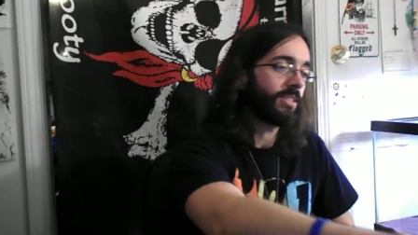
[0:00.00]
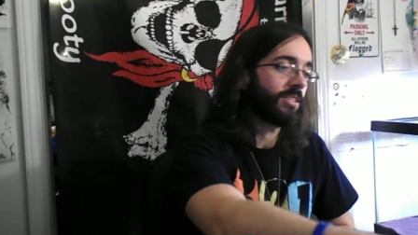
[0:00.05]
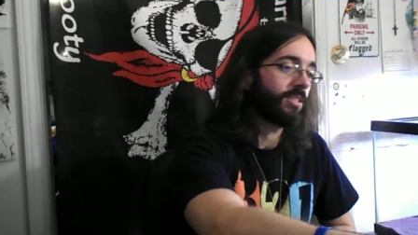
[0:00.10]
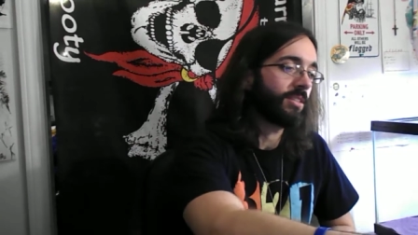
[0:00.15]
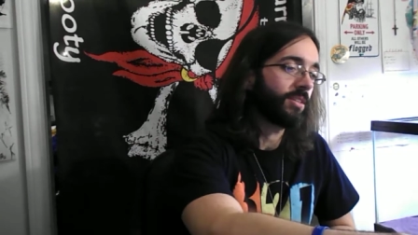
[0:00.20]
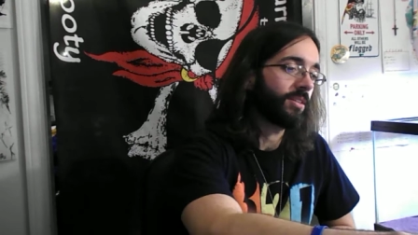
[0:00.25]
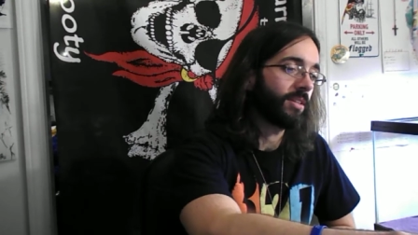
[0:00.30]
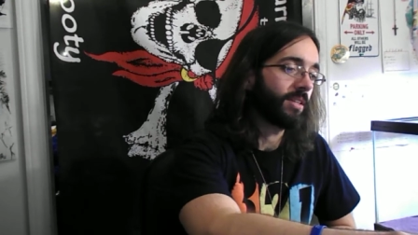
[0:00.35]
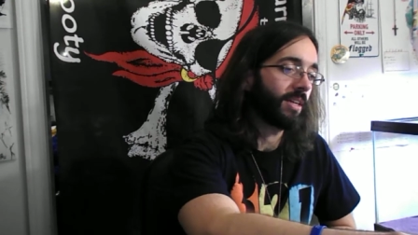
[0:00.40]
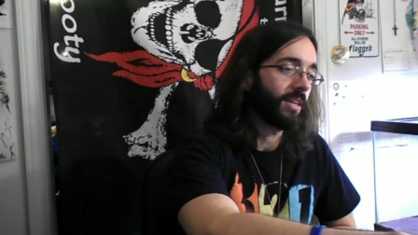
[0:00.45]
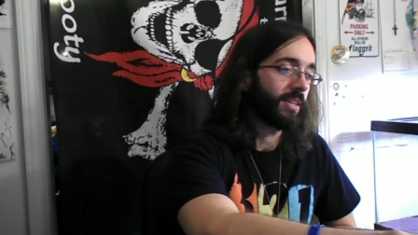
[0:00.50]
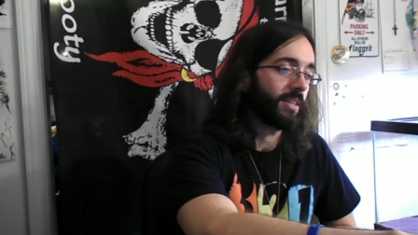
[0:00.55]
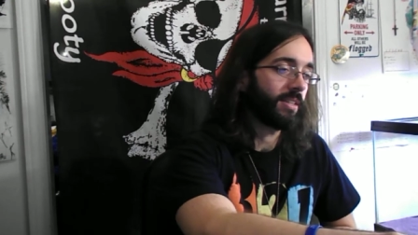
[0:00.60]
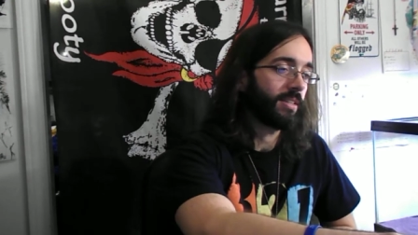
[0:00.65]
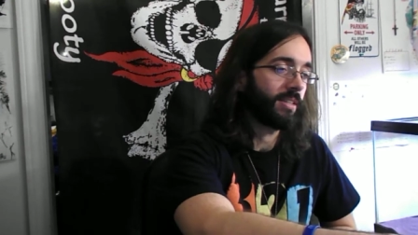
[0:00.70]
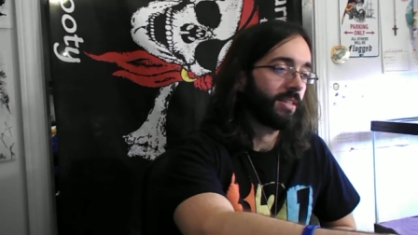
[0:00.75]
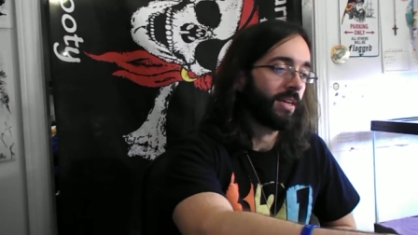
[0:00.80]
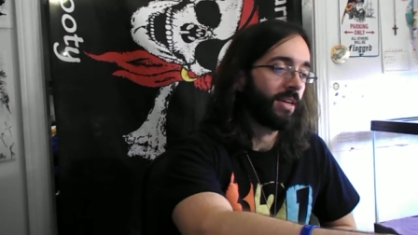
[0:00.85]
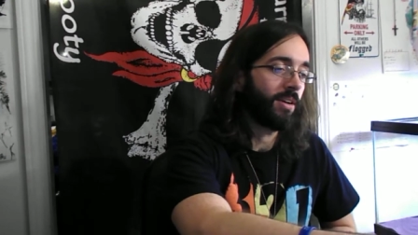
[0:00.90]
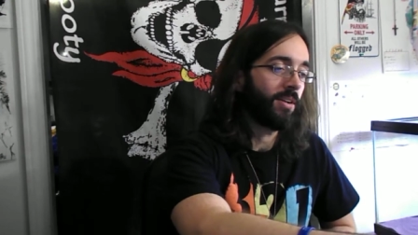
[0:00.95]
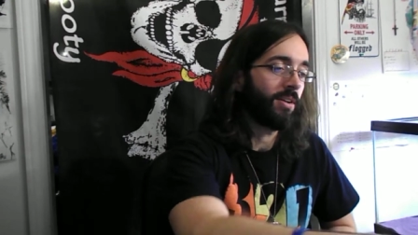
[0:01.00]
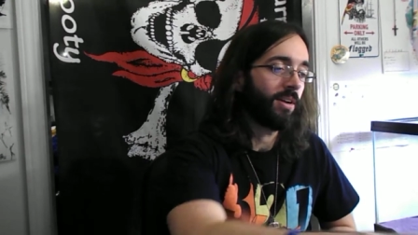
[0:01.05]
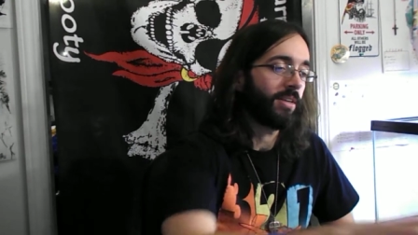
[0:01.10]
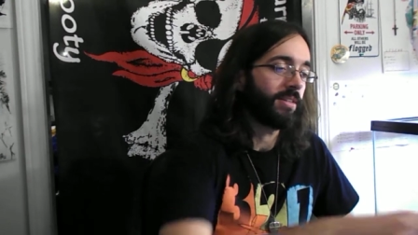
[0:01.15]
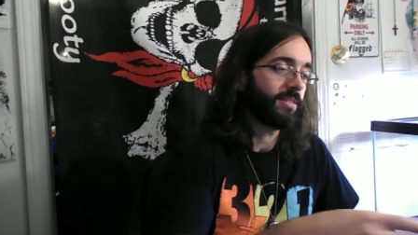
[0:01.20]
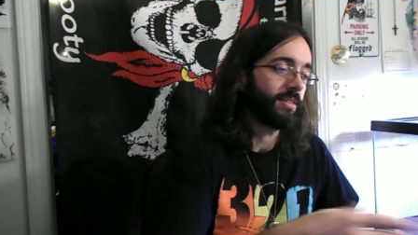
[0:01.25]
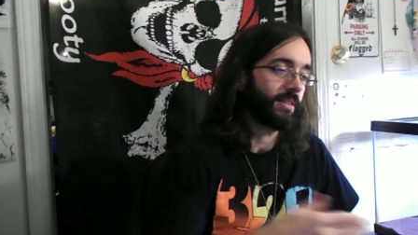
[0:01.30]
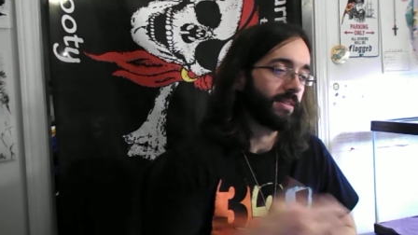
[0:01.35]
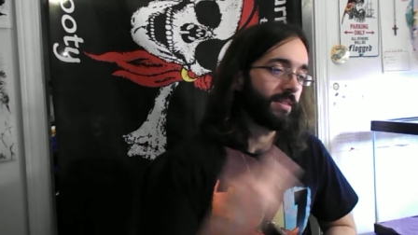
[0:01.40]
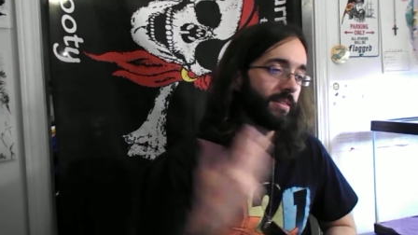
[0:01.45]
She's only like there
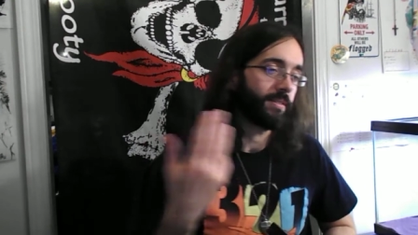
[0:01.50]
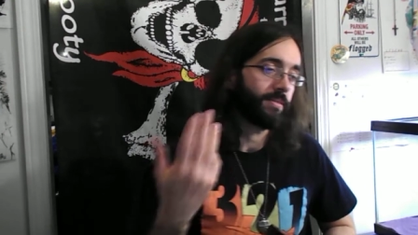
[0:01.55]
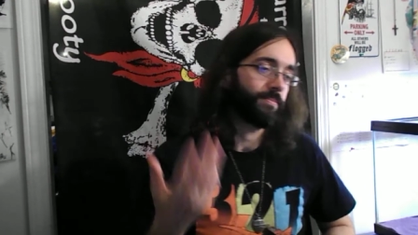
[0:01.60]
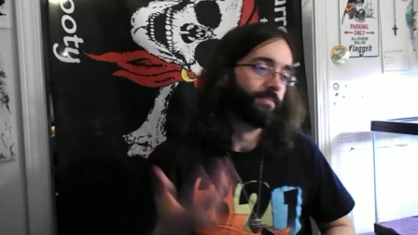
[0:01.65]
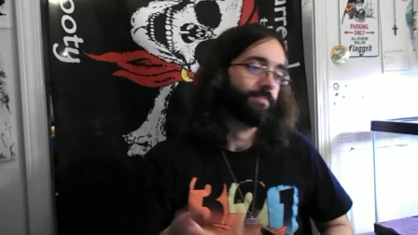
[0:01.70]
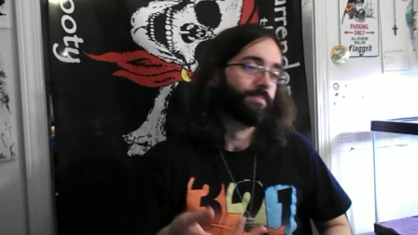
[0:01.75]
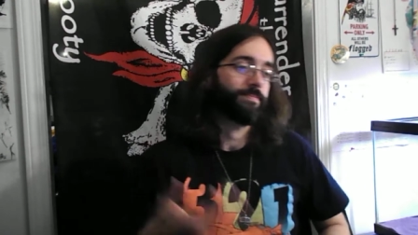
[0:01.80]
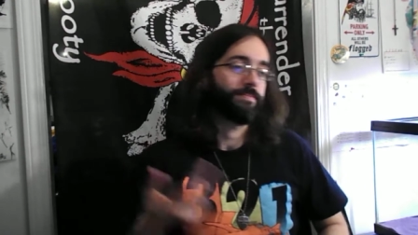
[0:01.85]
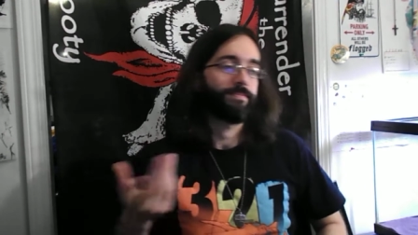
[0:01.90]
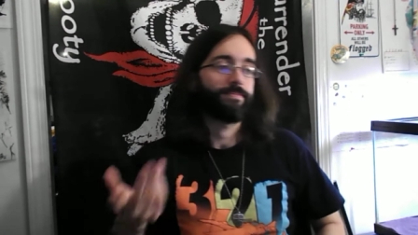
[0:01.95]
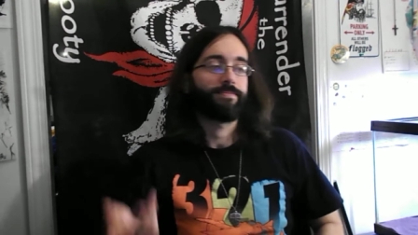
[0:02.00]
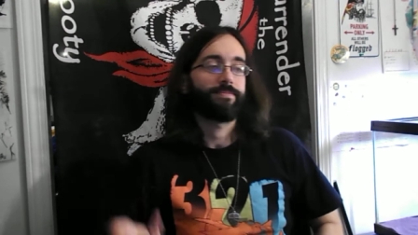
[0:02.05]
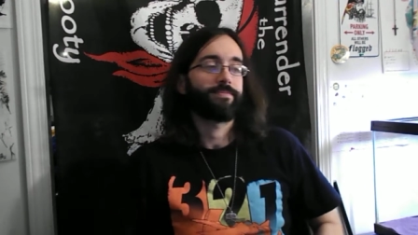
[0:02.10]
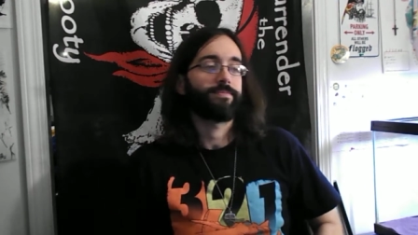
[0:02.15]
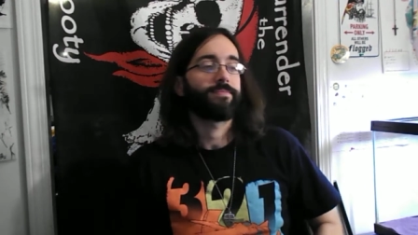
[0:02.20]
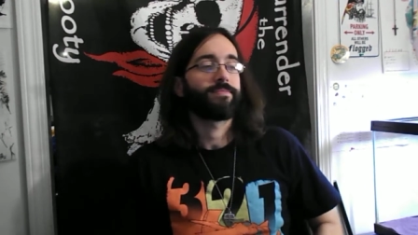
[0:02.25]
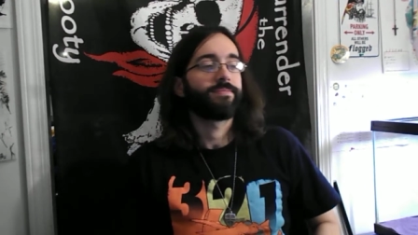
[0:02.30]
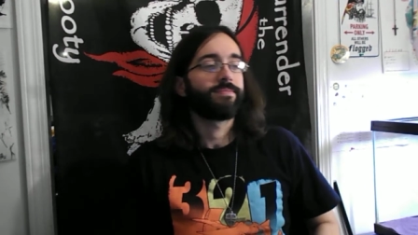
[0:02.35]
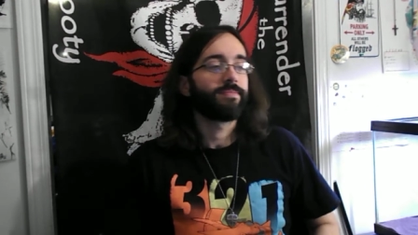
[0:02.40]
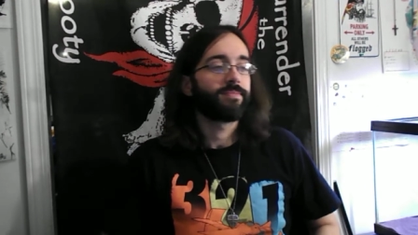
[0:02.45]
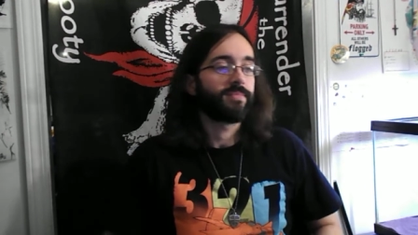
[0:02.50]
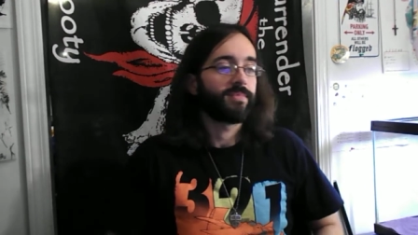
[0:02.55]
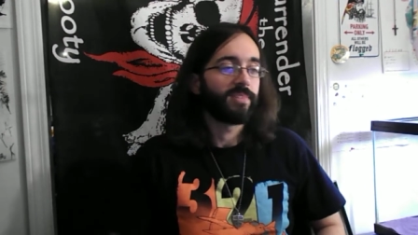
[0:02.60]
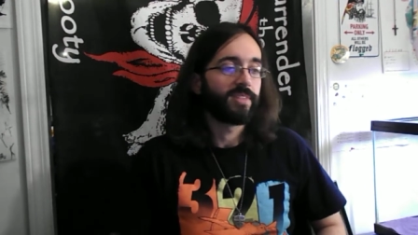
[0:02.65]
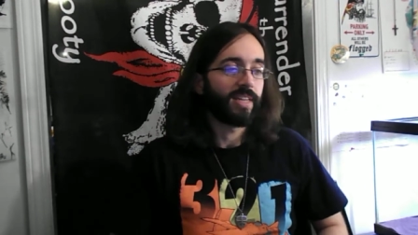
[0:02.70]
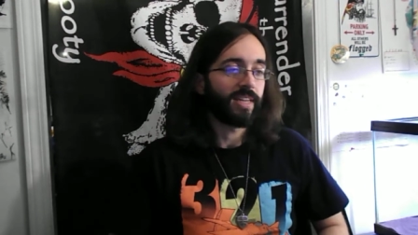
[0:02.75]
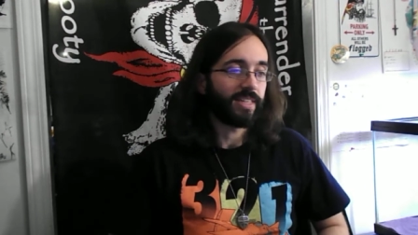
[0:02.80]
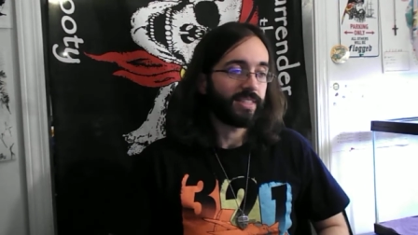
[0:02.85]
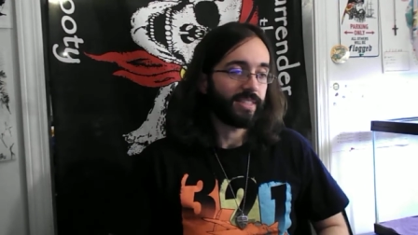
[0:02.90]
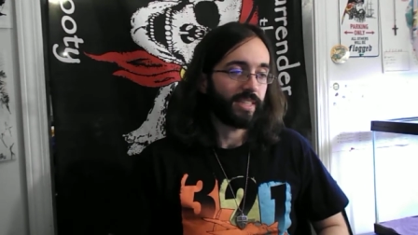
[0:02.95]
as a
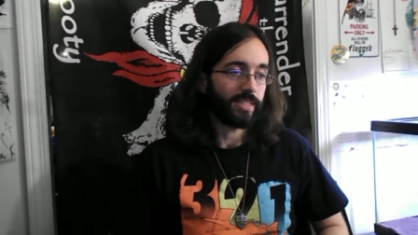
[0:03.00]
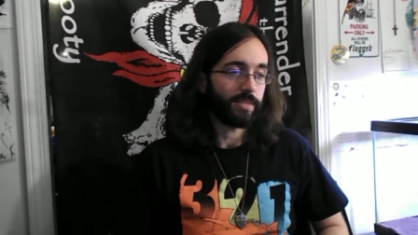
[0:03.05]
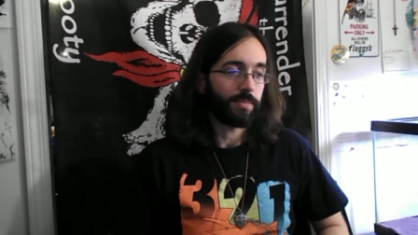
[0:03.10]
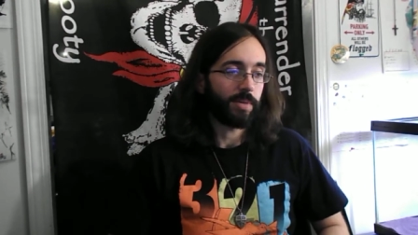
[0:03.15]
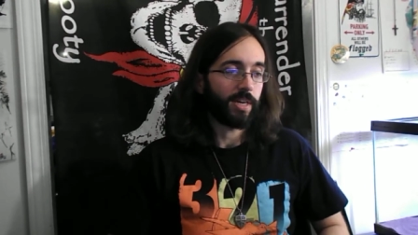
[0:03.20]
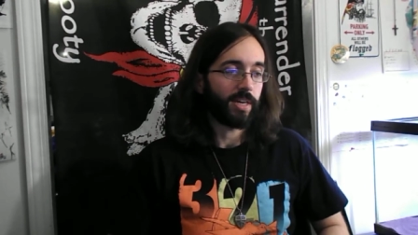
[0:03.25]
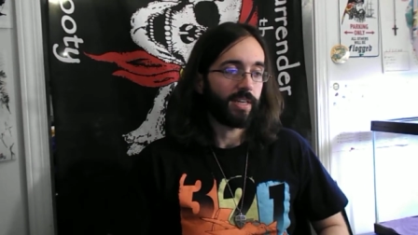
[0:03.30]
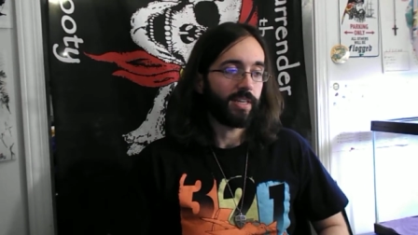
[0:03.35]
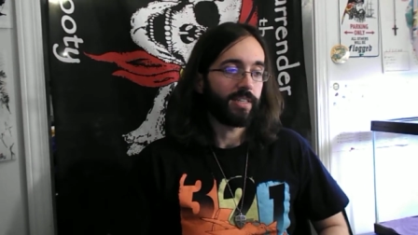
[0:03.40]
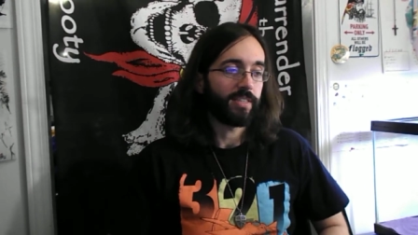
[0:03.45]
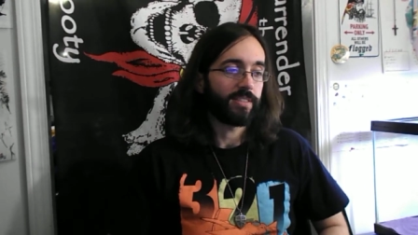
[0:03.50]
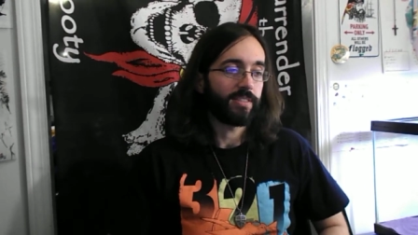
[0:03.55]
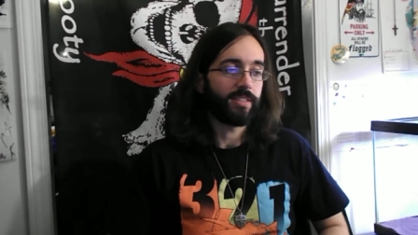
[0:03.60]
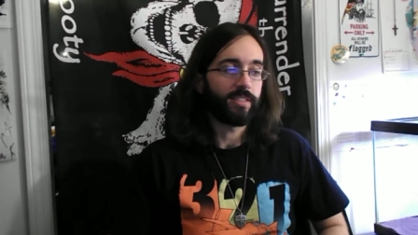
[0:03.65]
Deus Ex Machina.